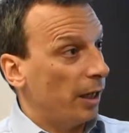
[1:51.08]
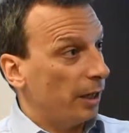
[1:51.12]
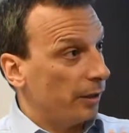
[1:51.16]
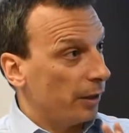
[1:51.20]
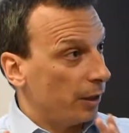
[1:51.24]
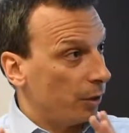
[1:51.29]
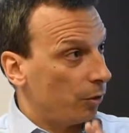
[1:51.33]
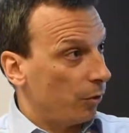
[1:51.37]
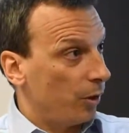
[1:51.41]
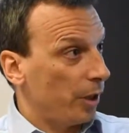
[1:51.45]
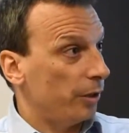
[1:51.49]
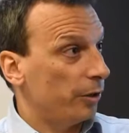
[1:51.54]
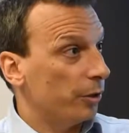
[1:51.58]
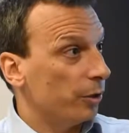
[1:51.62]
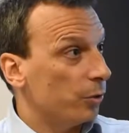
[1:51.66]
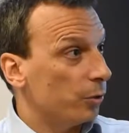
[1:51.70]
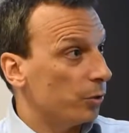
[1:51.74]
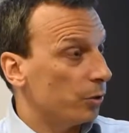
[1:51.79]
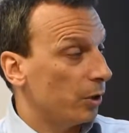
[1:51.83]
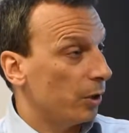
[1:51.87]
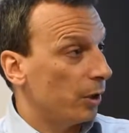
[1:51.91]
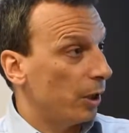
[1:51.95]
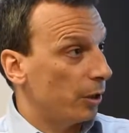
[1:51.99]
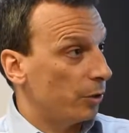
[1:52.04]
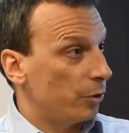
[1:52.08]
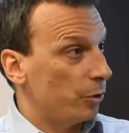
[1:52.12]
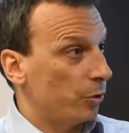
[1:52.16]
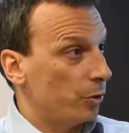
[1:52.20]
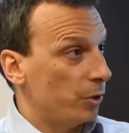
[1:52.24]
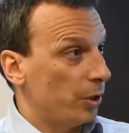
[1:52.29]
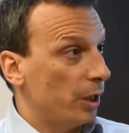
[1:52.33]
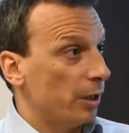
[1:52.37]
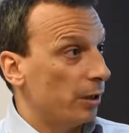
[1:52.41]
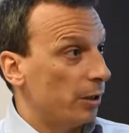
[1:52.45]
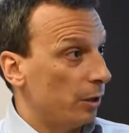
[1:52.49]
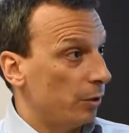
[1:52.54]
and the correct user
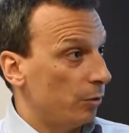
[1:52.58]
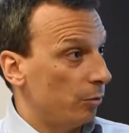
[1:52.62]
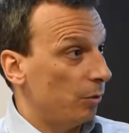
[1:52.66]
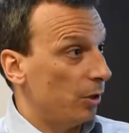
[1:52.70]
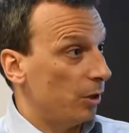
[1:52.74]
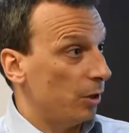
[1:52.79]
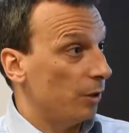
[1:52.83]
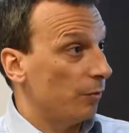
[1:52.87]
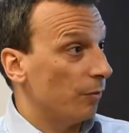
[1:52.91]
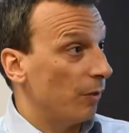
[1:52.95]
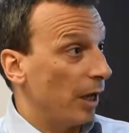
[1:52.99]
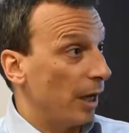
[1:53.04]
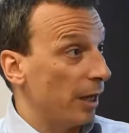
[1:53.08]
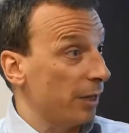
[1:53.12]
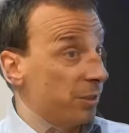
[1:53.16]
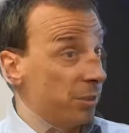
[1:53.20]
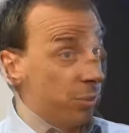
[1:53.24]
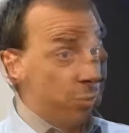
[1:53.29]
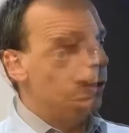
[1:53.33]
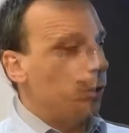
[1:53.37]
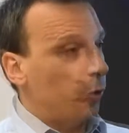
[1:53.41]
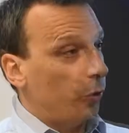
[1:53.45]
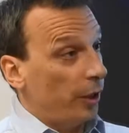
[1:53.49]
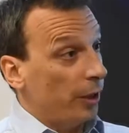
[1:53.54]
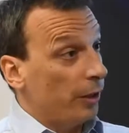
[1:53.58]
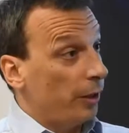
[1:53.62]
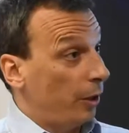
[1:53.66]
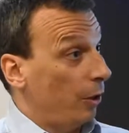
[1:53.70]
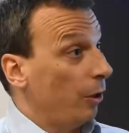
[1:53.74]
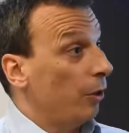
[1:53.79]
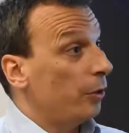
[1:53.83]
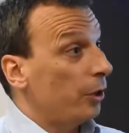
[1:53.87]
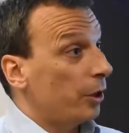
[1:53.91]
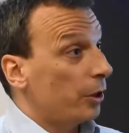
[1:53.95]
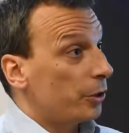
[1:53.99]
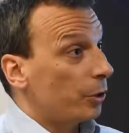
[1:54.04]
associated to the device. So in the
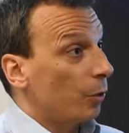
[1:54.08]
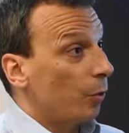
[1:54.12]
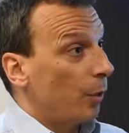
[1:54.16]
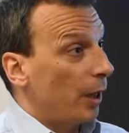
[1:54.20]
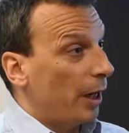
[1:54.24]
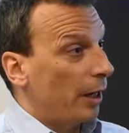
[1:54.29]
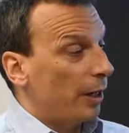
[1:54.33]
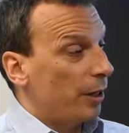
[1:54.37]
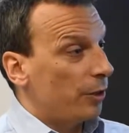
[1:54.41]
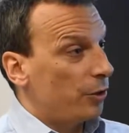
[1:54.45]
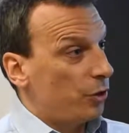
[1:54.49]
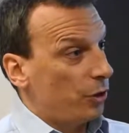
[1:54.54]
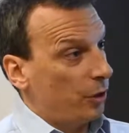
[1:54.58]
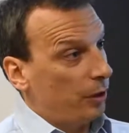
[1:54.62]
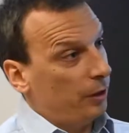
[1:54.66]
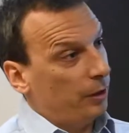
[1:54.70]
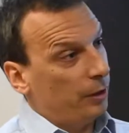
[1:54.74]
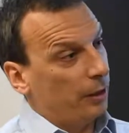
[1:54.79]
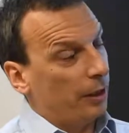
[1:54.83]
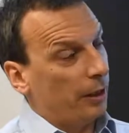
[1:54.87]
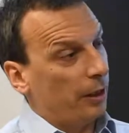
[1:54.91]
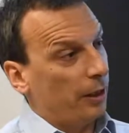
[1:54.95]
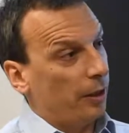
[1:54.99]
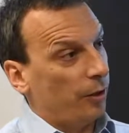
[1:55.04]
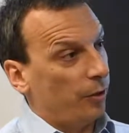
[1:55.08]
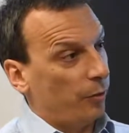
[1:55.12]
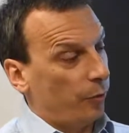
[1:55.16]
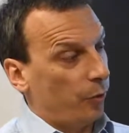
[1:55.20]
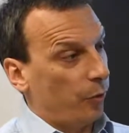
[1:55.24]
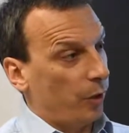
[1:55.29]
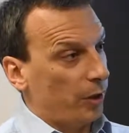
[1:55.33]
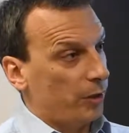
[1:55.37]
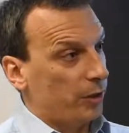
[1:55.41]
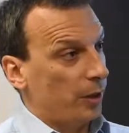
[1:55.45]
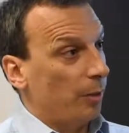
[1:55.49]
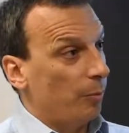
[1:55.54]
context of One Edge, for
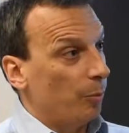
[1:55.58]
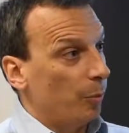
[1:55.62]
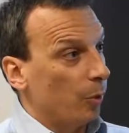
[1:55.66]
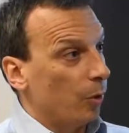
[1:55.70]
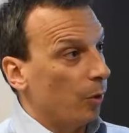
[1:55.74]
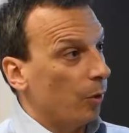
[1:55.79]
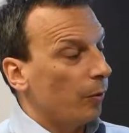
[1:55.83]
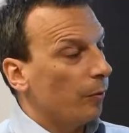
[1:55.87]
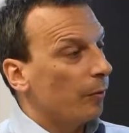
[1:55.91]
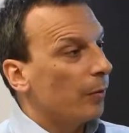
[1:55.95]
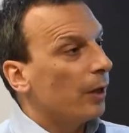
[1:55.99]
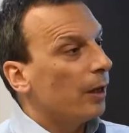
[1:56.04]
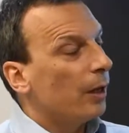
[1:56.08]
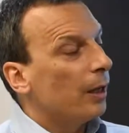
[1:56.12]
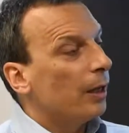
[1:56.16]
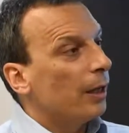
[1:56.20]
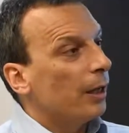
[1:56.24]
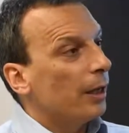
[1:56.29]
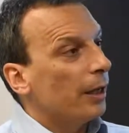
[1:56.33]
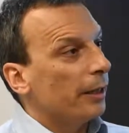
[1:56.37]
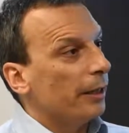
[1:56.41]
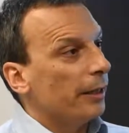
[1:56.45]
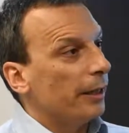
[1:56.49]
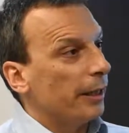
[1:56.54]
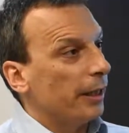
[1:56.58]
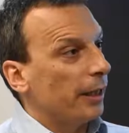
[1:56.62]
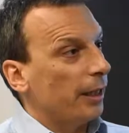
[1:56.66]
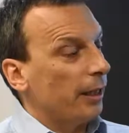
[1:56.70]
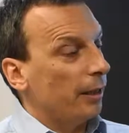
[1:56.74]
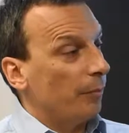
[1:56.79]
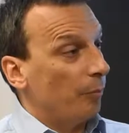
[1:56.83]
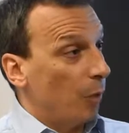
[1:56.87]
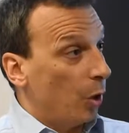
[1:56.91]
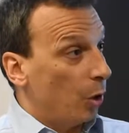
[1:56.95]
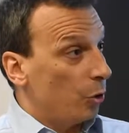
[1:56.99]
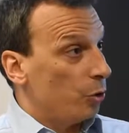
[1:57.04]
example, the
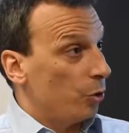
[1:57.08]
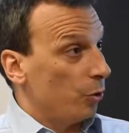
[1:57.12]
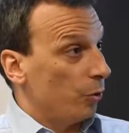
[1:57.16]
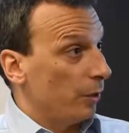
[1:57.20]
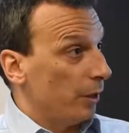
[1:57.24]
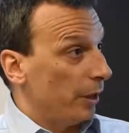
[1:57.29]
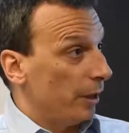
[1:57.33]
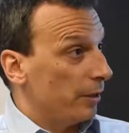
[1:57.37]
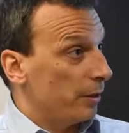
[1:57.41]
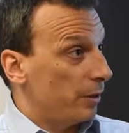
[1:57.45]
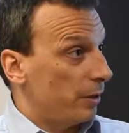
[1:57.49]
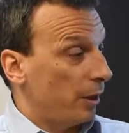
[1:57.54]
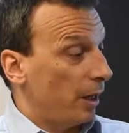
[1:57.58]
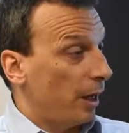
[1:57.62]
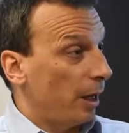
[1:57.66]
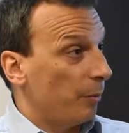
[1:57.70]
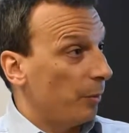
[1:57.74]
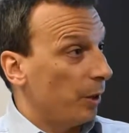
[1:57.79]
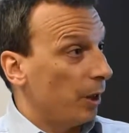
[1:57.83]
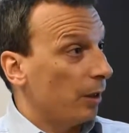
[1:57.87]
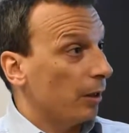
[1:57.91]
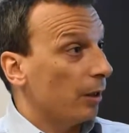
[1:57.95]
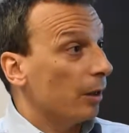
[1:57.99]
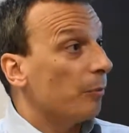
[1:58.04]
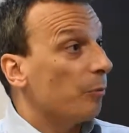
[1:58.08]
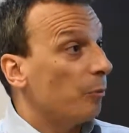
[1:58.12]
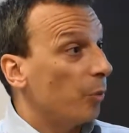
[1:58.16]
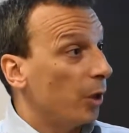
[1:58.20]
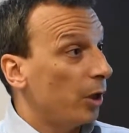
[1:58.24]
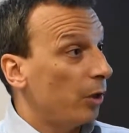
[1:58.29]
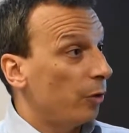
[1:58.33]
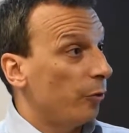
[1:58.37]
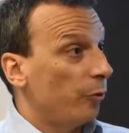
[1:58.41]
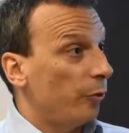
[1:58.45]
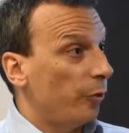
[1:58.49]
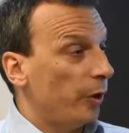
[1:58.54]
module is coming
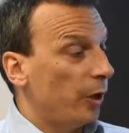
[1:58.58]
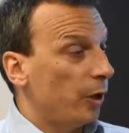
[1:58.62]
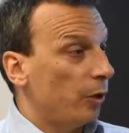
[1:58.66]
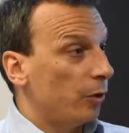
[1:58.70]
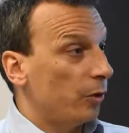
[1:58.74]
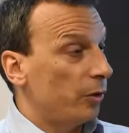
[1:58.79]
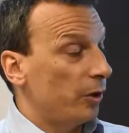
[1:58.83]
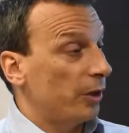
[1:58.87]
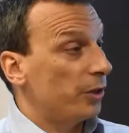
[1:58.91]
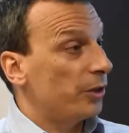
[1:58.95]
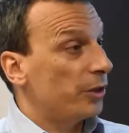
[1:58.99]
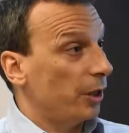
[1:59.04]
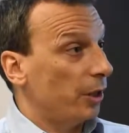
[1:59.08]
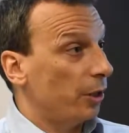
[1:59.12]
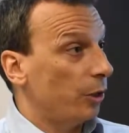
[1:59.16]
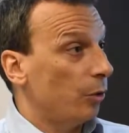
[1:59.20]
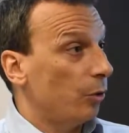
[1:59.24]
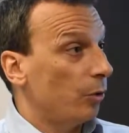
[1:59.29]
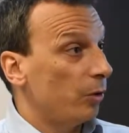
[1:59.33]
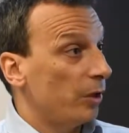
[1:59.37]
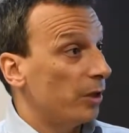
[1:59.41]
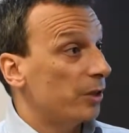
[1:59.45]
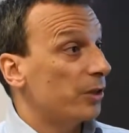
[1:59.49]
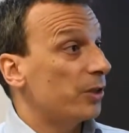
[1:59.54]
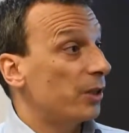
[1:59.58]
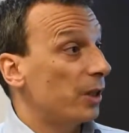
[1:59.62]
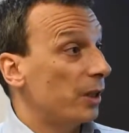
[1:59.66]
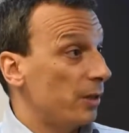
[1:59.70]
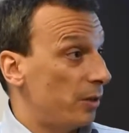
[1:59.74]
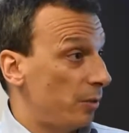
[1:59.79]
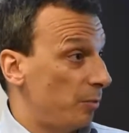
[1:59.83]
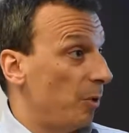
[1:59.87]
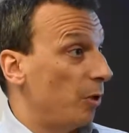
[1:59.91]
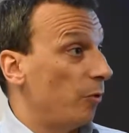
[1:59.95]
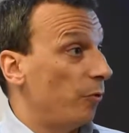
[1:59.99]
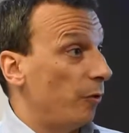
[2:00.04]
pre-configured and secured
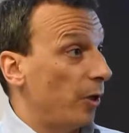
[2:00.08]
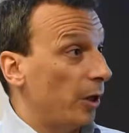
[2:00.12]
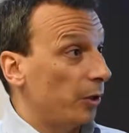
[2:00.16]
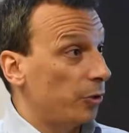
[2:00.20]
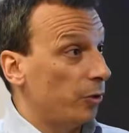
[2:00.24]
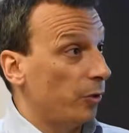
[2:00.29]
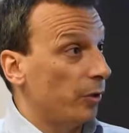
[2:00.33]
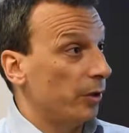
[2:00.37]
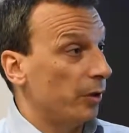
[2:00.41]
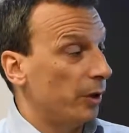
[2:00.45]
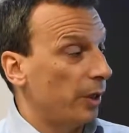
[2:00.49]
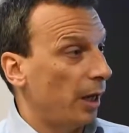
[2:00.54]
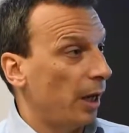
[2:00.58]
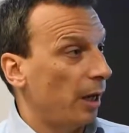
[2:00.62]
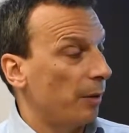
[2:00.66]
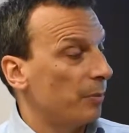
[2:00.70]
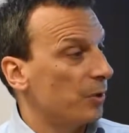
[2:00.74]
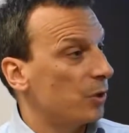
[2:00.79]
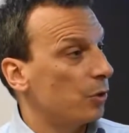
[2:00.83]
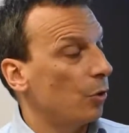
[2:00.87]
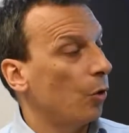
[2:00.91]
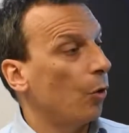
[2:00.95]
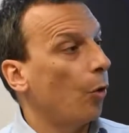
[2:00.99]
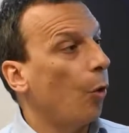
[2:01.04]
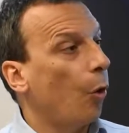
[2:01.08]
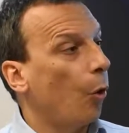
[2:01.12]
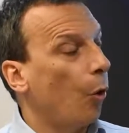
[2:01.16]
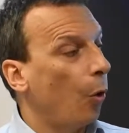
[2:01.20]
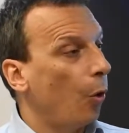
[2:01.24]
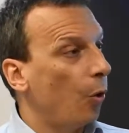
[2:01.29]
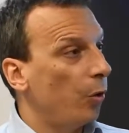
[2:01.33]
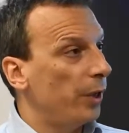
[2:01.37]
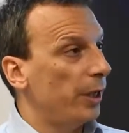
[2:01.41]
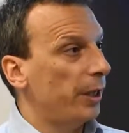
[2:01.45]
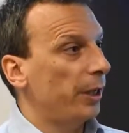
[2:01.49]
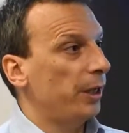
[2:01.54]
since manufacturing time. So all the